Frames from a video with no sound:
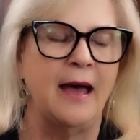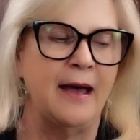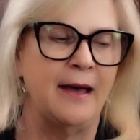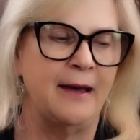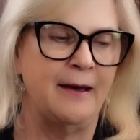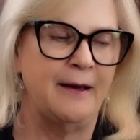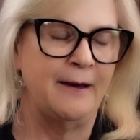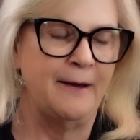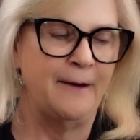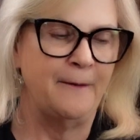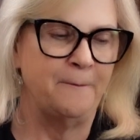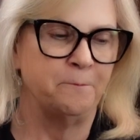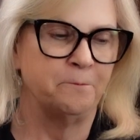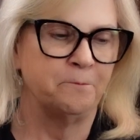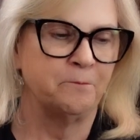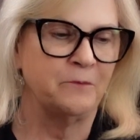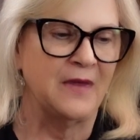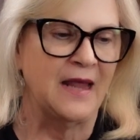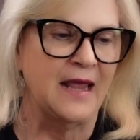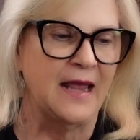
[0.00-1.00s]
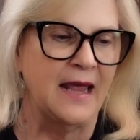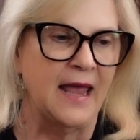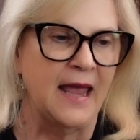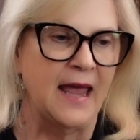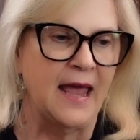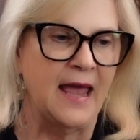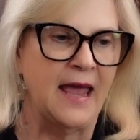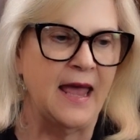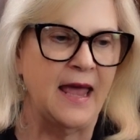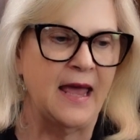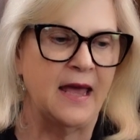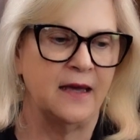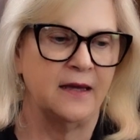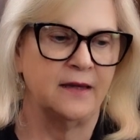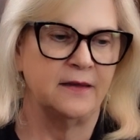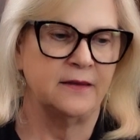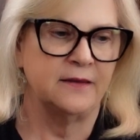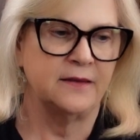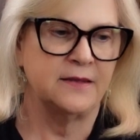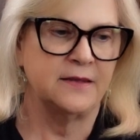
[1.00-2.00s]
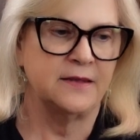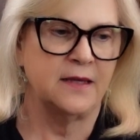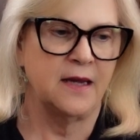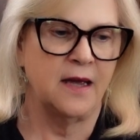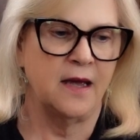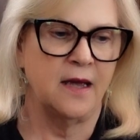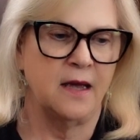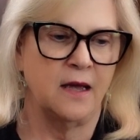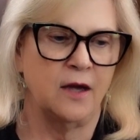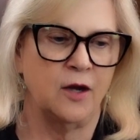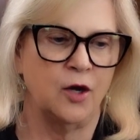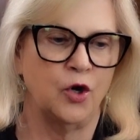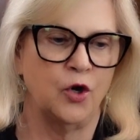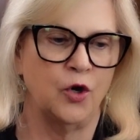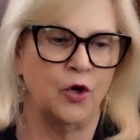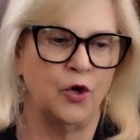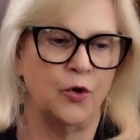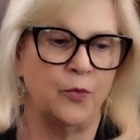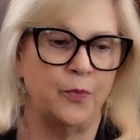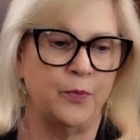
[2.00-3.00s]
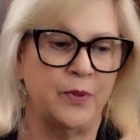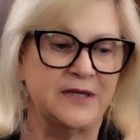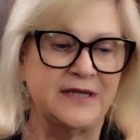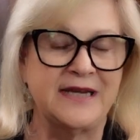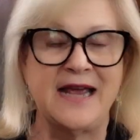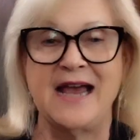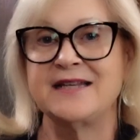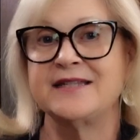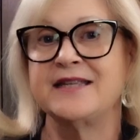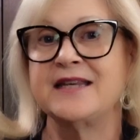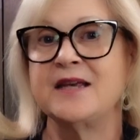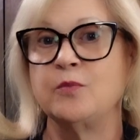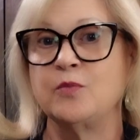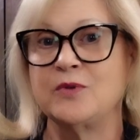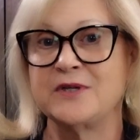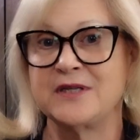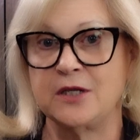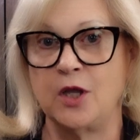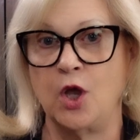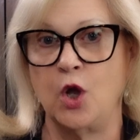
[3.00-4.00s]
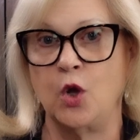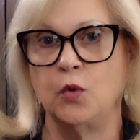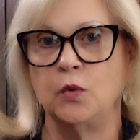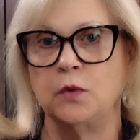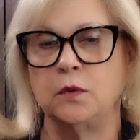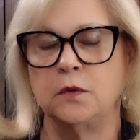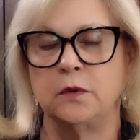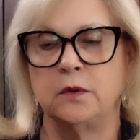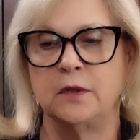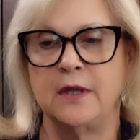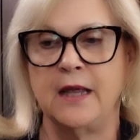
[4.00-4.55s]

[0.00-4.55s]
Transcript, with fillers: Um, and uh, her potassium was low.